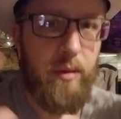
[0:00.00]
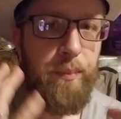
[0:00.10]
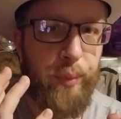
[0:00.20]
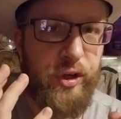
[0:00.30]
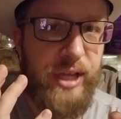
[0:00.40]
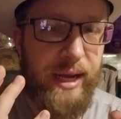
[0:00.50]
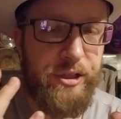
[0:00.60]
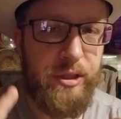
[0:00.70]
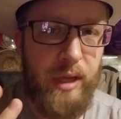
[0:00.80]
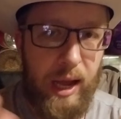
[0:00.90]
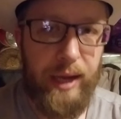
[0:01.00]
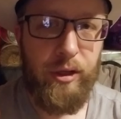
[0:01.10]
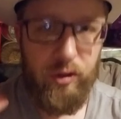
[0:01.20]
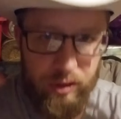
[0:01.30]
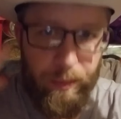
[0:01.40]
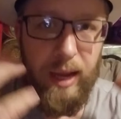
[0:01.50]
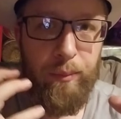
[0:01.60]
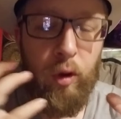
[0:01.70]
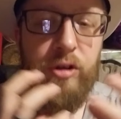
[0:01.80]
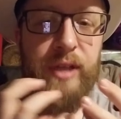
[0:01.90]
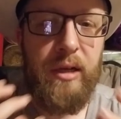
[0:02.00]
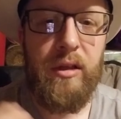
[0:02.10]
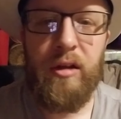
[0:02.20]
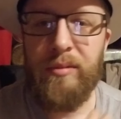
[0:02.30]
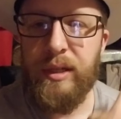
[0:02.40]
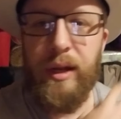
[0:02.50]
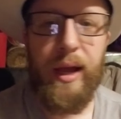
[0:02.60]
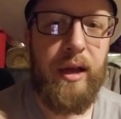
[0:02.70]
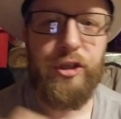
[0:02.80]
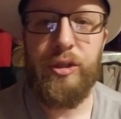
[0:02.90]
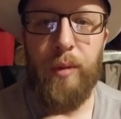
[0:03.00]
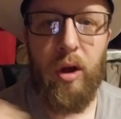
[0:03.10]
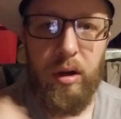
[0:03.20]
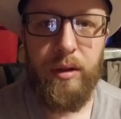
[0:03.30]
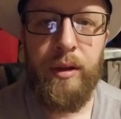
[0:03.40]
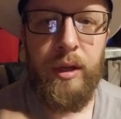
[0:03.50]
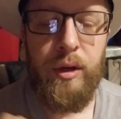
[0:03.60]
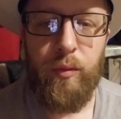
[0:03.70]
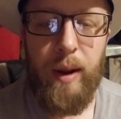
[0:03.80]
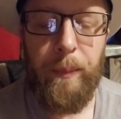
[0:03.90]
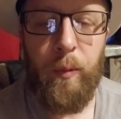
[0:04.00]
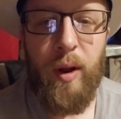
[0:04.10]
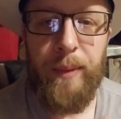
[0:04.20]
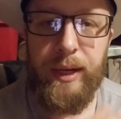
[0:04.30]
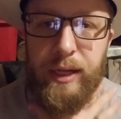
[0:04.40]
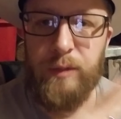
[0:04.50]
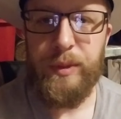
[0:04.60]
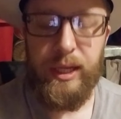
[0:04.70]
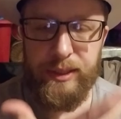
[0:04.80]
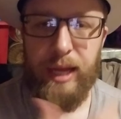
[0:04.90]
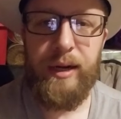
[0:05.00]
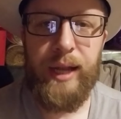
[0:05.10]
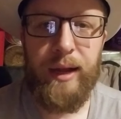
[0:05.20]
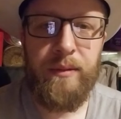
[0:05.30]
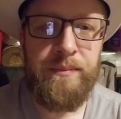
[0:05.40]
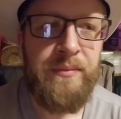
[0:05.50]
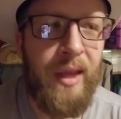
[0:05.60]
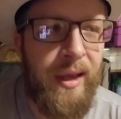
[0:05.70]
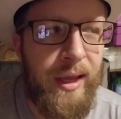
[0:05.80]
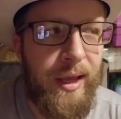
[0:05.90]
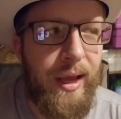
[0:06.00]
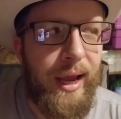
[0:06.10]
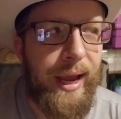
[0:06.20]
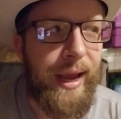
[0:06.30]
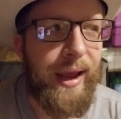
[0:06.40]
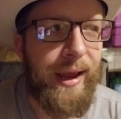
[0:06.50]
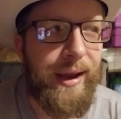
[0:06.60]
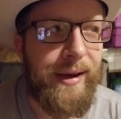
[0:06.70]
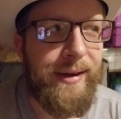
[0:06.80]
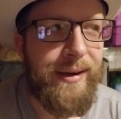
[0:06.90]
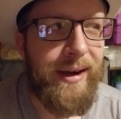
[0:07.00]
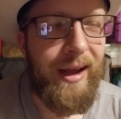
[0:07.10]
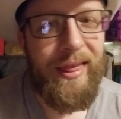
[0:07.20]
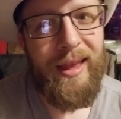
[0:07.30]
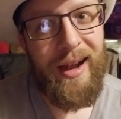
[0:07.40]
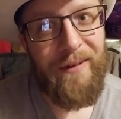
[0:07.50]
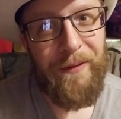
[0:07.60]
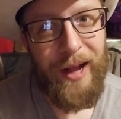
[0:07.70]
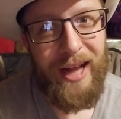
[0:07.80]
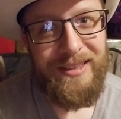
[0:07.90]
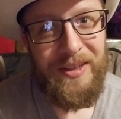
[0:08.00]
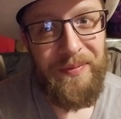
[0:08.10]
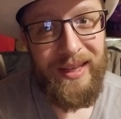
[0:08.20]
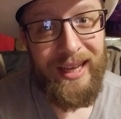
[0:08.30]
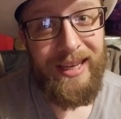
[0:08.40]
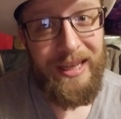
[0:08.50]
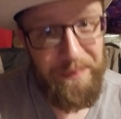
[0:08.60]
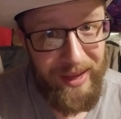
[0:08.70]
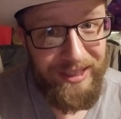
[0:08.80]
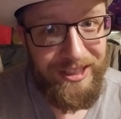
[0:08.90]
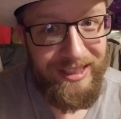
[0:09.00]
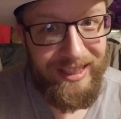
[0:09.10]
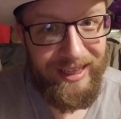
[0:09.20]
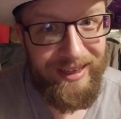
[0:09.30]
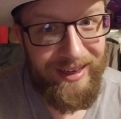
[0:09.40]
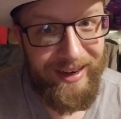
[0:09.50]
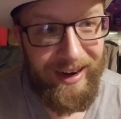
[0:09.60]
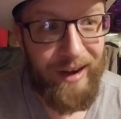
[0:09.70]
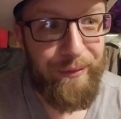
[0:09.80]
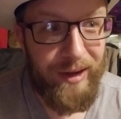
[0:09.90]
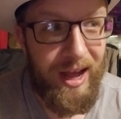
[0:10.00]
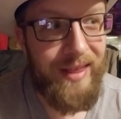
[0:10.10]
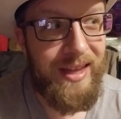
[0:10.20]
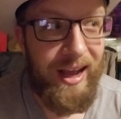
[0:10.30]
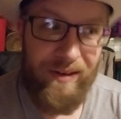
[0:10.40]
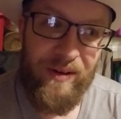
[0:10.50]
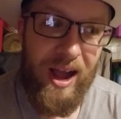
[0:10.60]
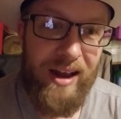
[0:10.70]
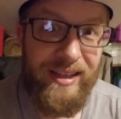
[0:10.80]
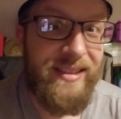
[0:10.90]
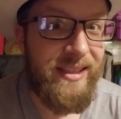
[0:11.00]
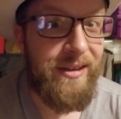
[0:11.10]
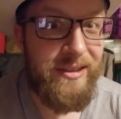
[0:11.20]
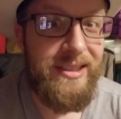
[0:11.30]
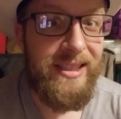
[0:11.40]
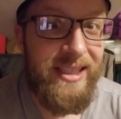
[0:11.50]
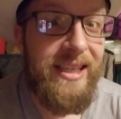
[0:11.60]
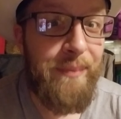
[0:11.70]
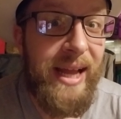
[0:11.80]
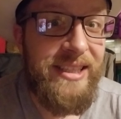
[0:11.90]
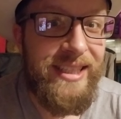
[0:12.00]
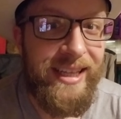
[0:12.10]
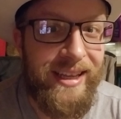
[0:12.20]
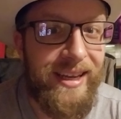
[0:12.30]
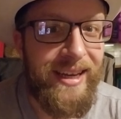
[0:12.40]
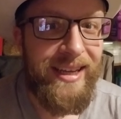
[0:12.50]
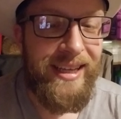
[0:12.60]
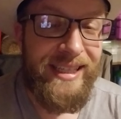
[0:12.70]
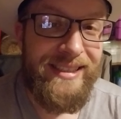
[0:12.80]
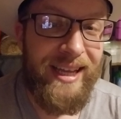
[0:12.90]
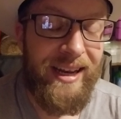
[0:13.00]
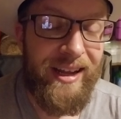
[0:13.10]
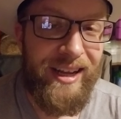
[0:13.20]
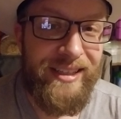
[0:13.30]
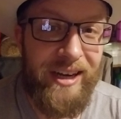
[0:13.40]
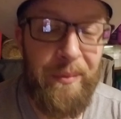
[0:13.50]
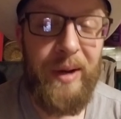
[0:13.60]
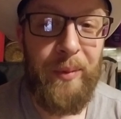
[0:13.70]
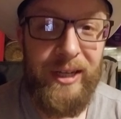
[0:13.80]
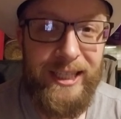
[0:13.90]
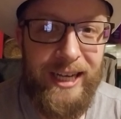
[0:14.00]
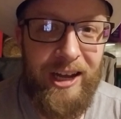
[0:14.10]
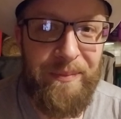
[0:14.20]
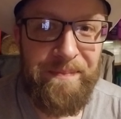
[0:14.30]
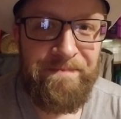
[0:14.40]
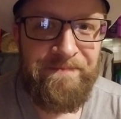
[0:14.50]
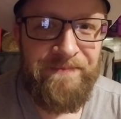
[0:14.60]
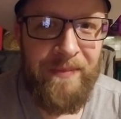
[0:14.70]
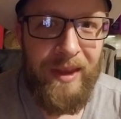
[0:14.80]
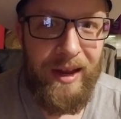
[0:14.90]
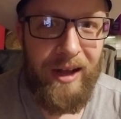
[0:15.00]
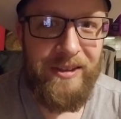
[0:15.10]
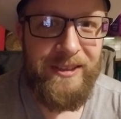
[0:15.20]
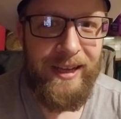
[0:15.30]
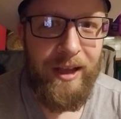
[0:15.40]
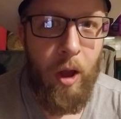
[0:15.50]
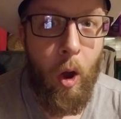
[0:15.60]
protection. I used my motorcycle helmet, and I had a schmog wrapped around my neck to protect head and neck. And then I forgot something, and he mentioned it. And I forgot that I had forgotten until he mentioned it. He said, did everybody bring a cup? And I was like,